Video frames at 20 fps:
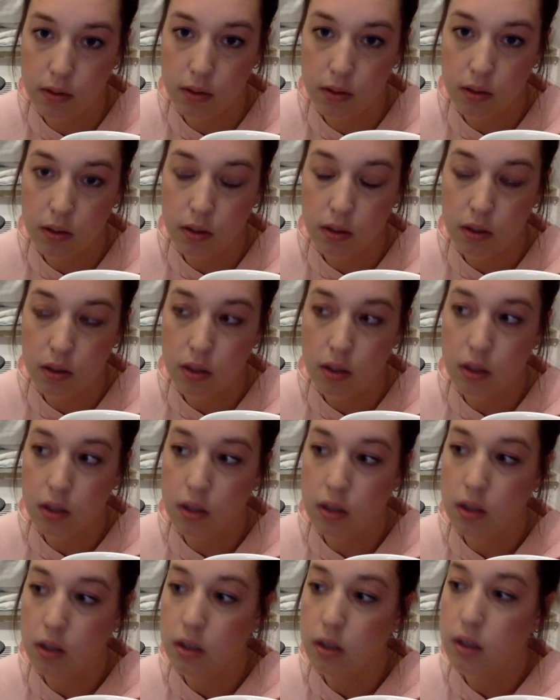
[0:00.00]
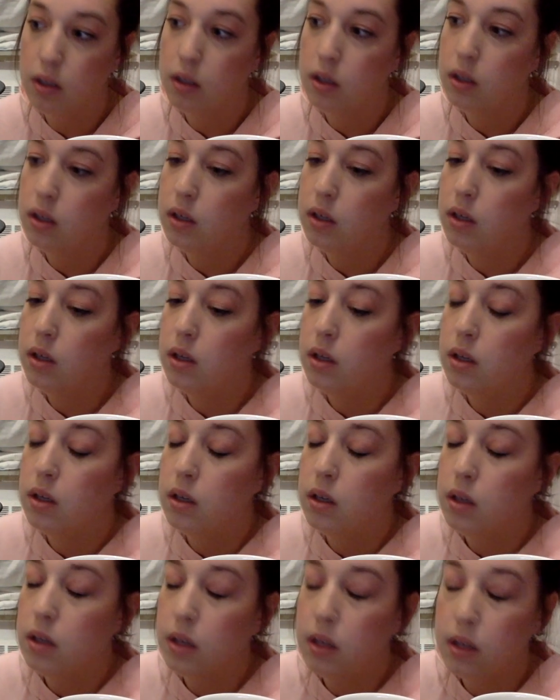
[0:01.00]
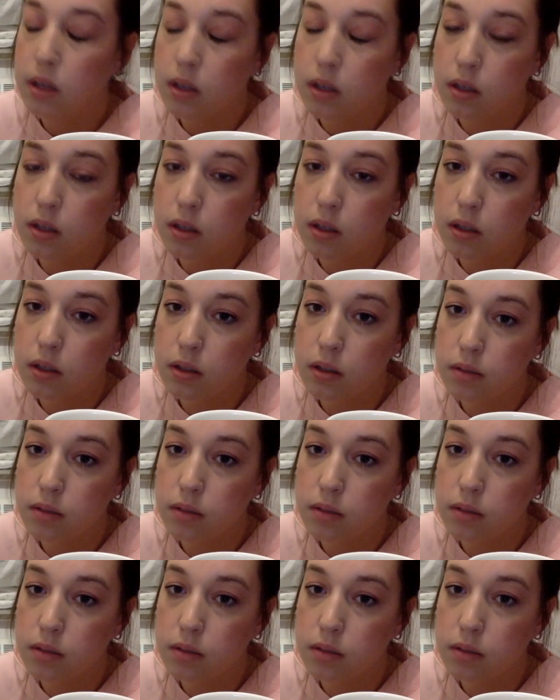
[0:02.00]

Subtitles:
[no speech]